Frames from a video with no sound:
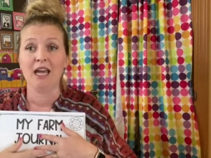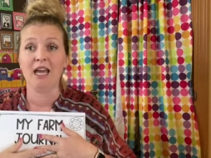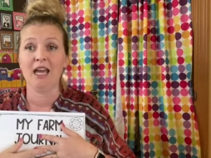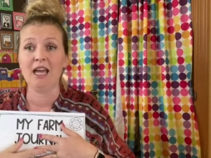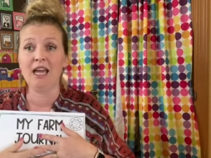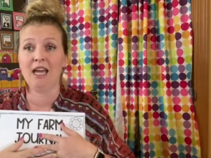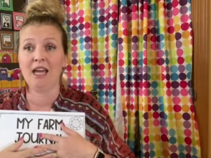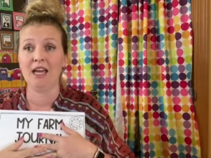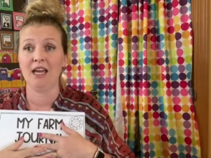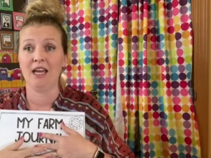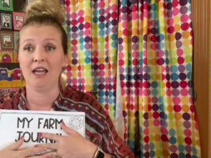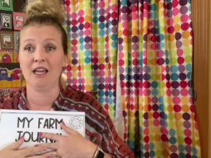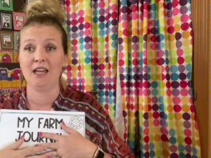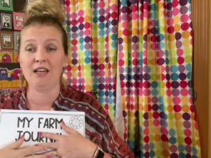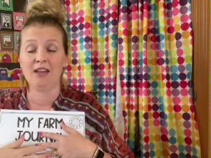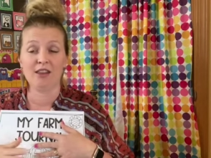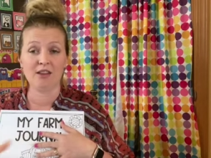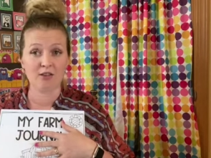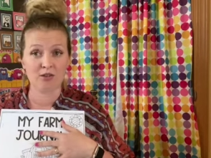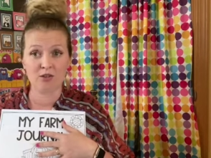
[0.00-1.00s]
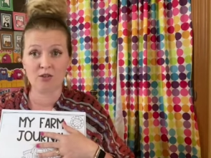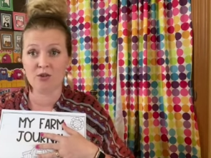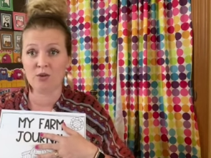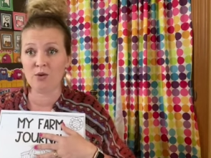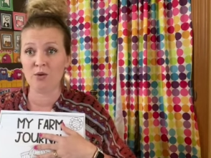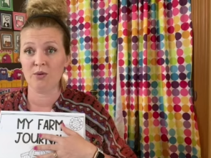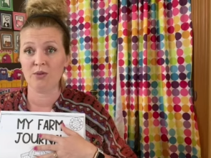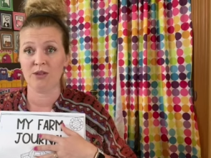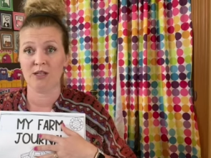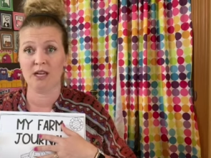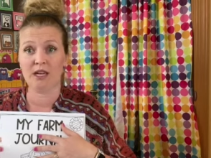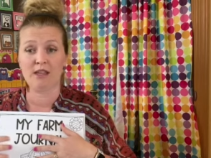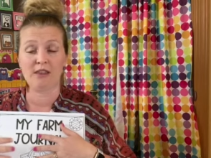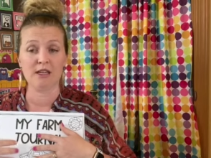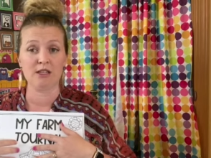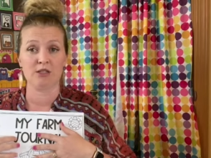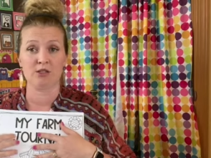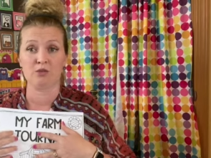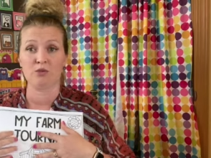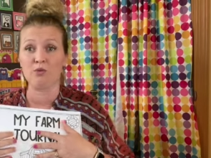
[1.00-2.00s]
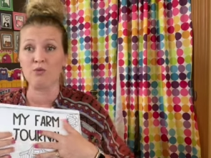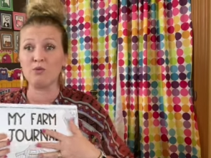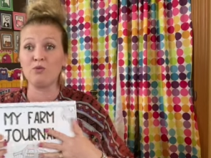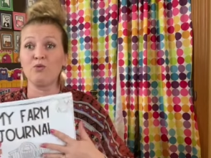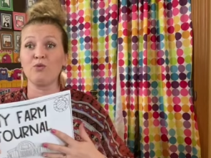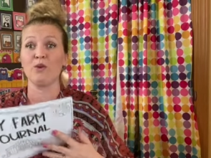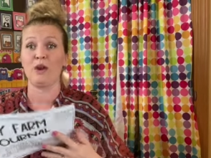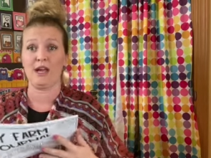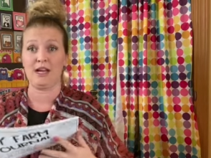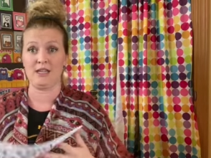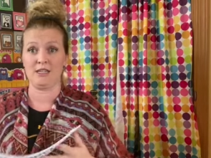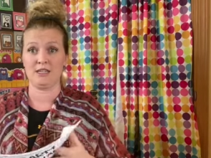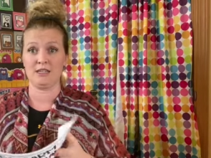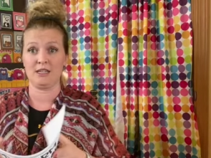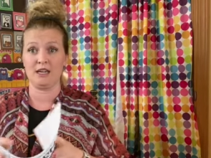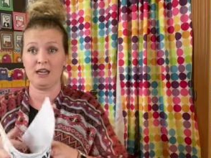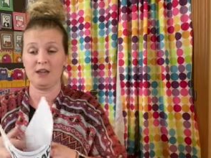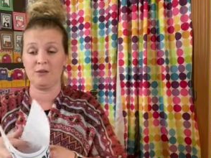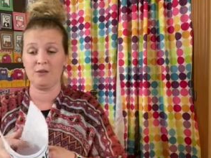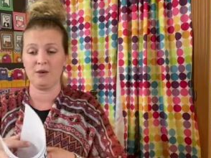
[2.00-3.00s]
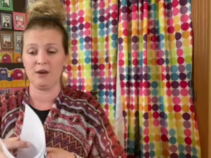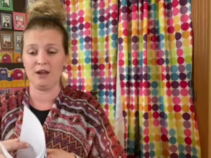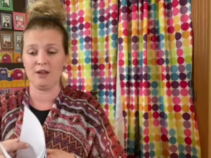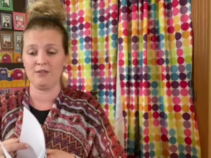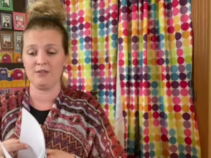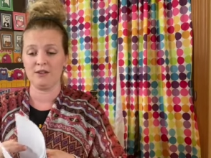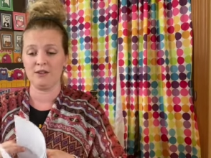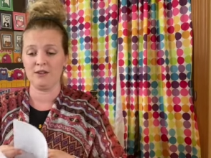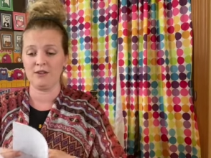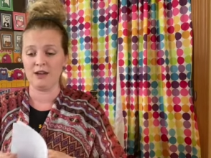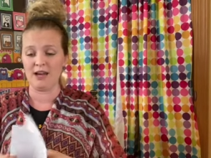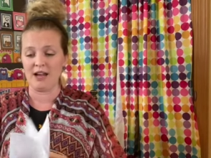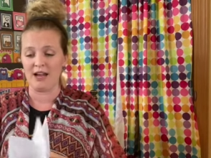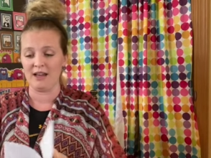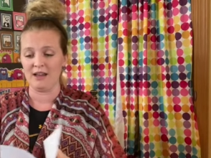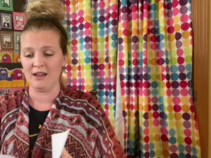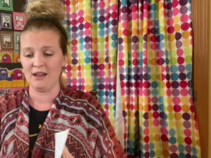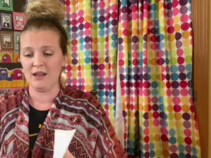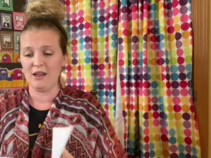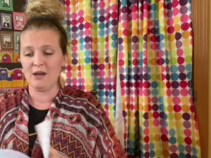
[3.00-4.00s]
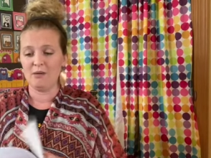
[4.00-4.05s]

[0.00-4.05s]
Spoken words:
and they'll do the whole thing, and that's great, okay, wherever you're at.